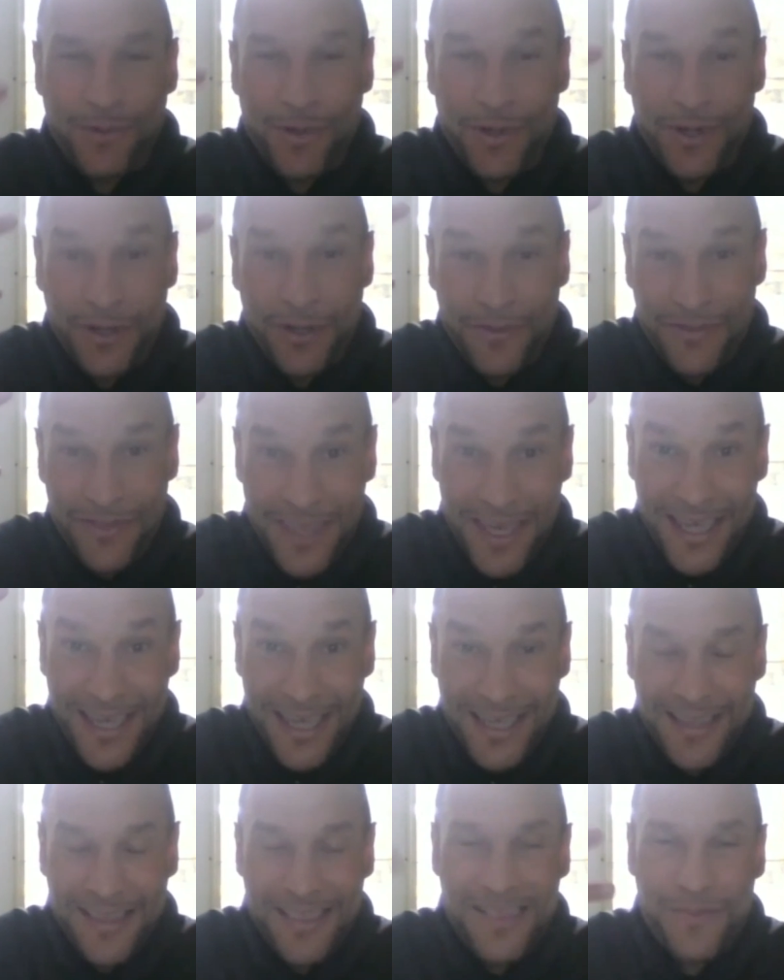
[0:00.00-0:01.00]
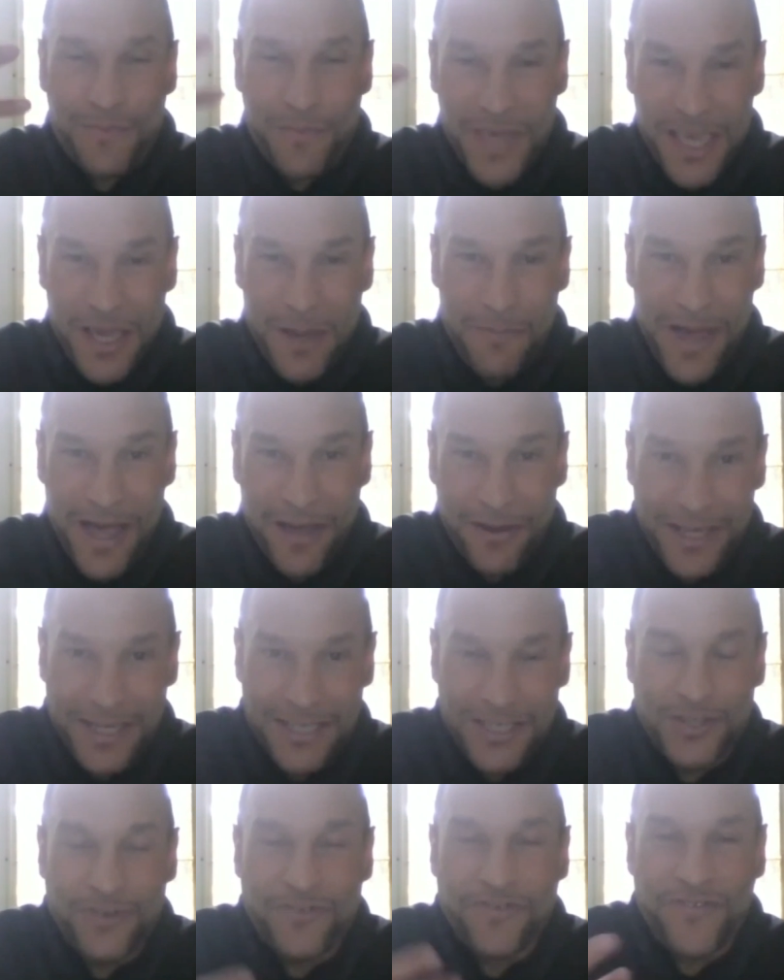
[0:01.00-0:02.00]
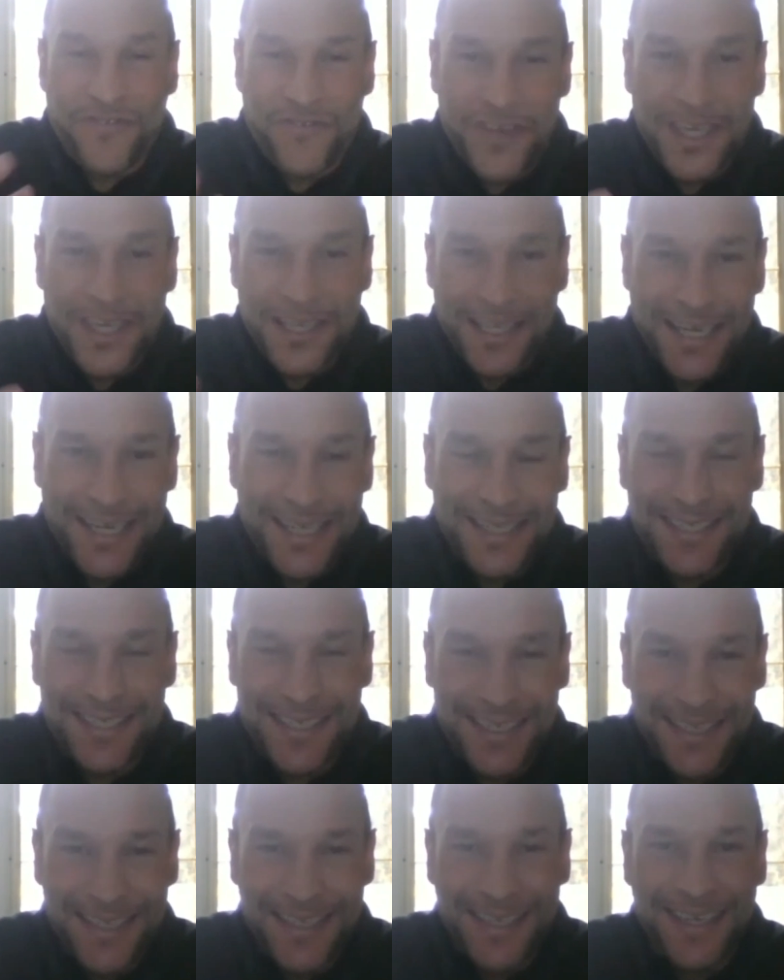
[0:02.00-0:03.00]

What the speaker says: When you think and speak about it, you feel it,